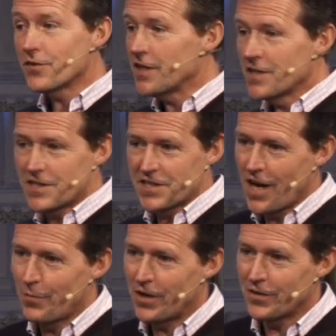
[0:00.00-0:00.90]
of things to
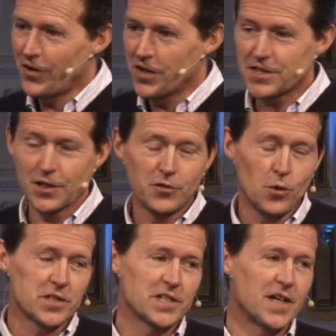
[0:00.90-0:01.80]
say about fasting. Of
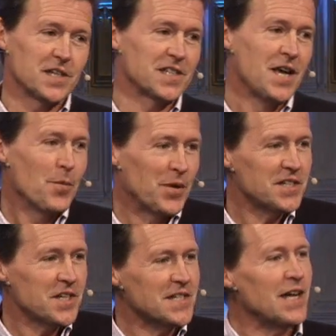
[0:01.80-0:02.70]
course it does. But it
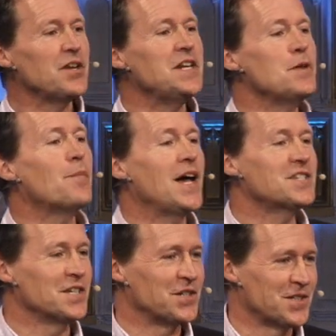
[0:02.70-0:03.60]
doesn't have a neat
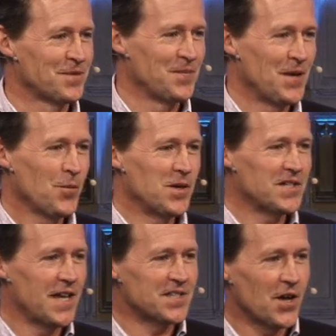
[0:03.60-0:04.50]
passage which
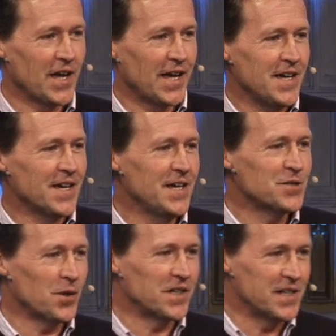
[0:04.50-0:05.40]
says, okay,
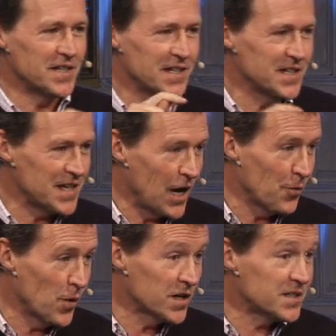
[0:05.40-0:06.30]
here's what it is, here's how
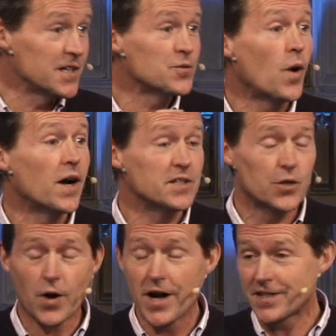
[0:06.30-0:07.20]
it works, here's why it's
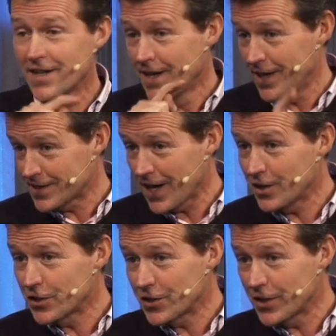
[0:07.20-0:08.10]
great, here's how
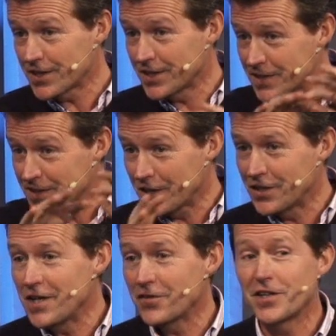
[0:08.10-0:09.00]
you do it, and it's kind of
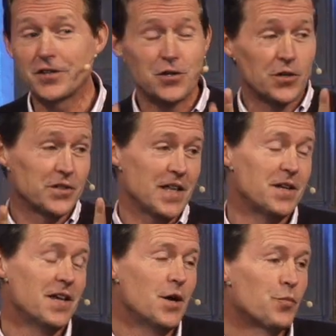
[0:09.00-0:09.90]
a neat thing that you can
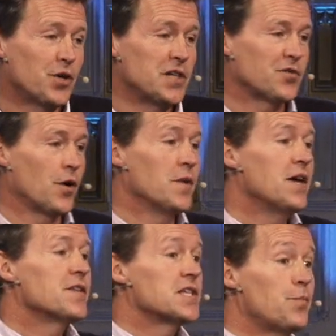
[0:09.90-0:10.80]
then preach from.
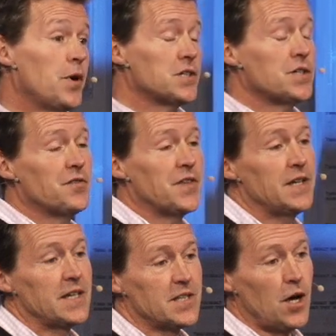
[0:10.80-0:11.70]
There's a bunch of
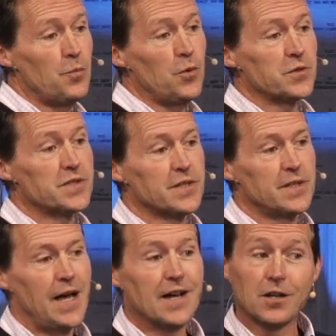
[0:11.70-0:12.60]
examples
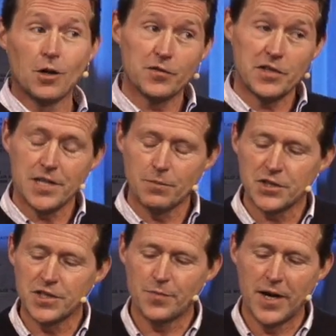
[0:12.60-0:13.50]
and a lot of
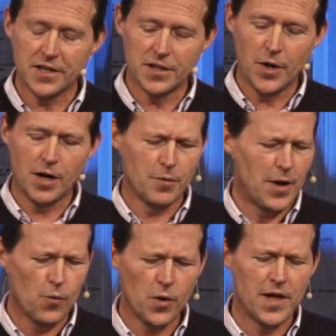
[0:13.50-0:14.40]
assumptions made in the Bible
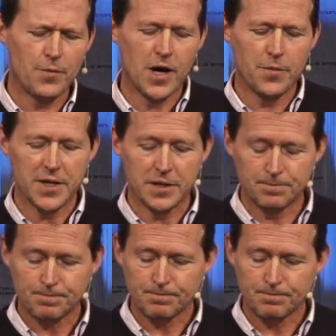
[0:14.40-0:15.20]
about what that might be.